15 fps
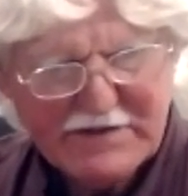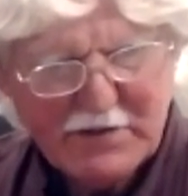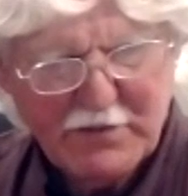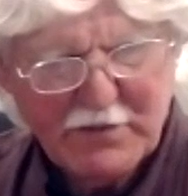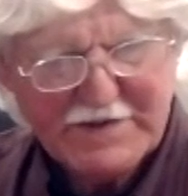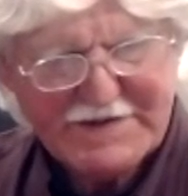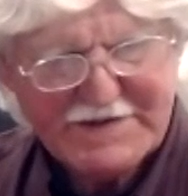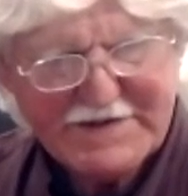we'll
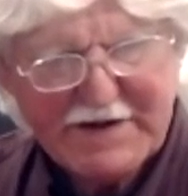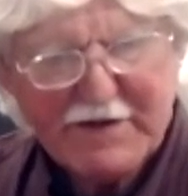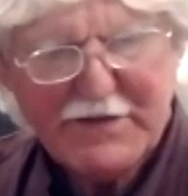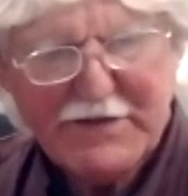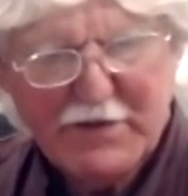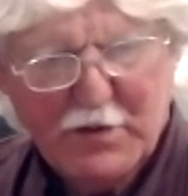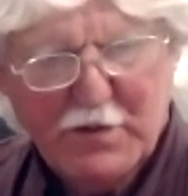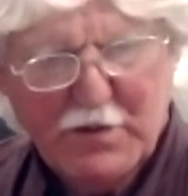start
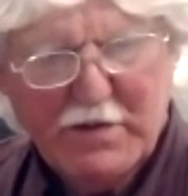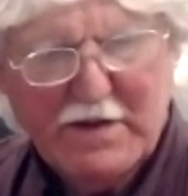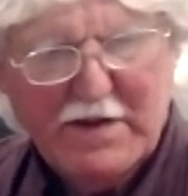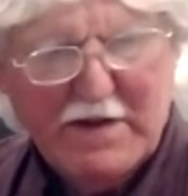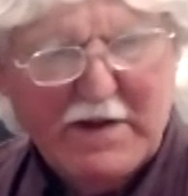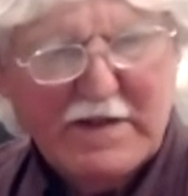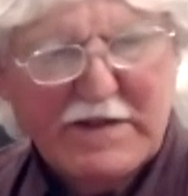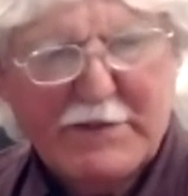though
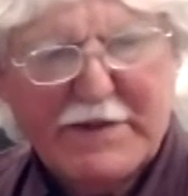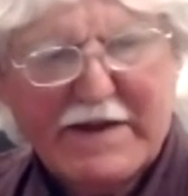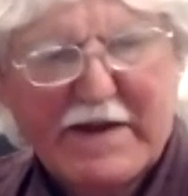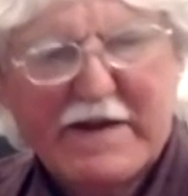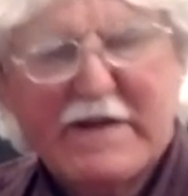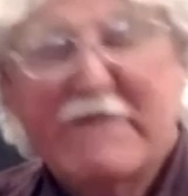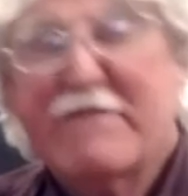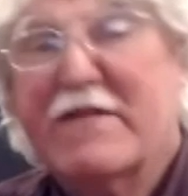the beginning
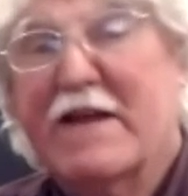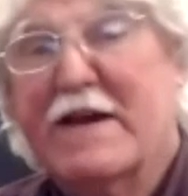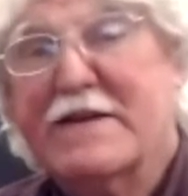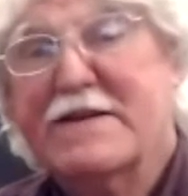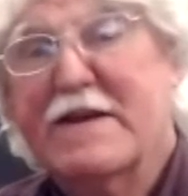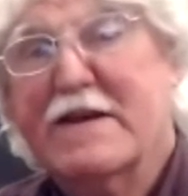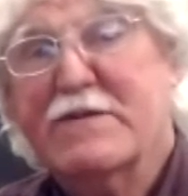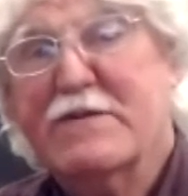of class
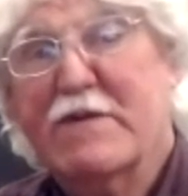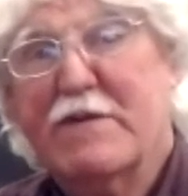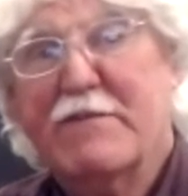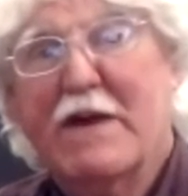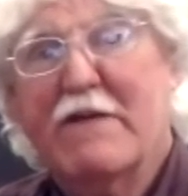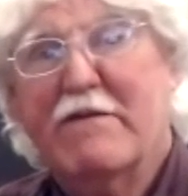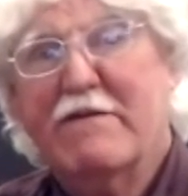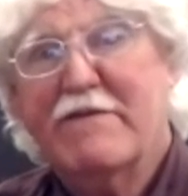next week by
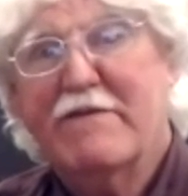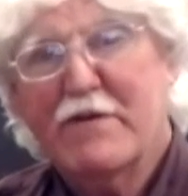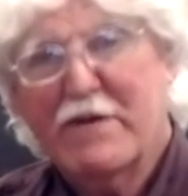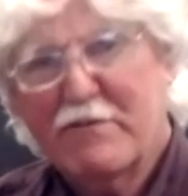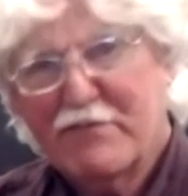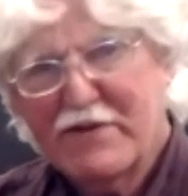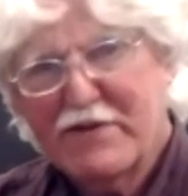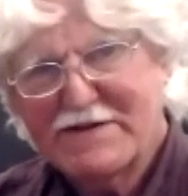reviewing
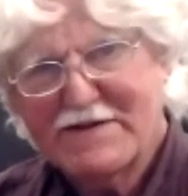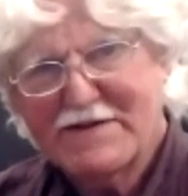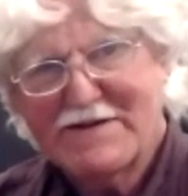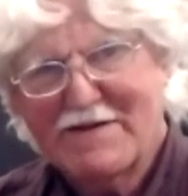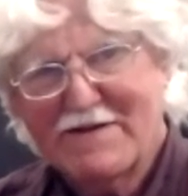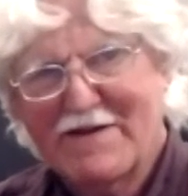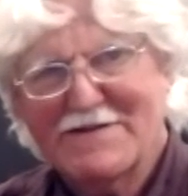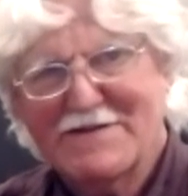Princess
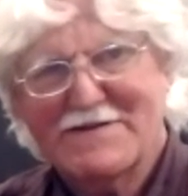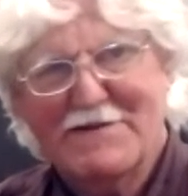Augusta,